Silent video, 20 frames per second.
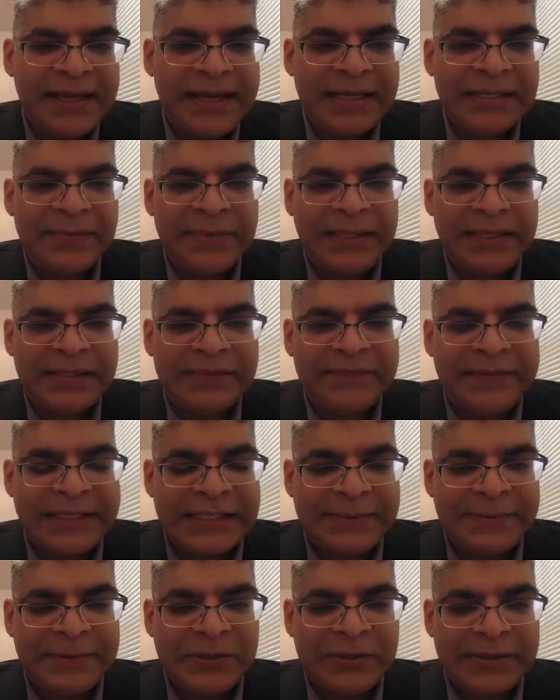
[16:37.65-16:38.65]
as well as
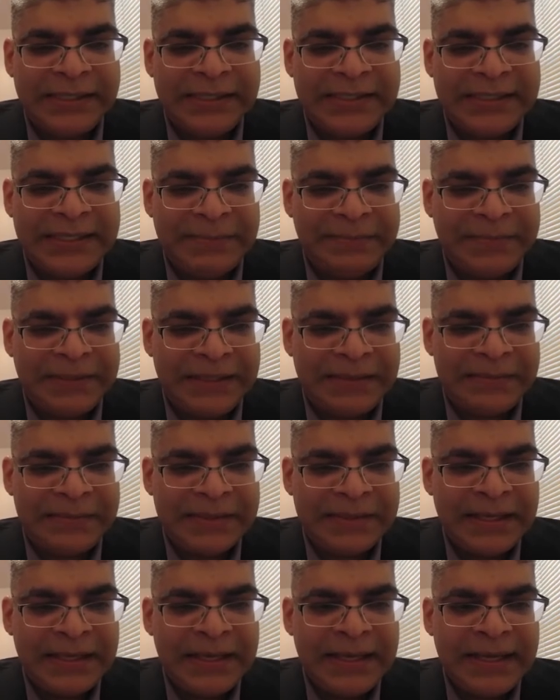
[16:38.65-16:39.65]
respiratory
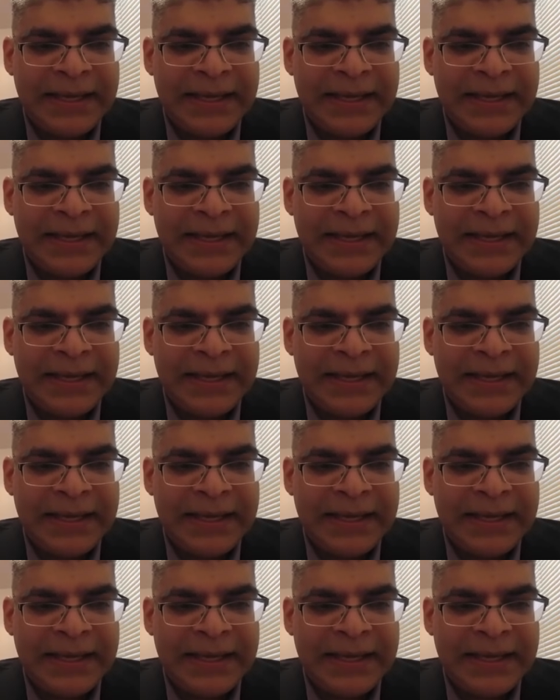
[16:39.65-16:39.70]
symptoms.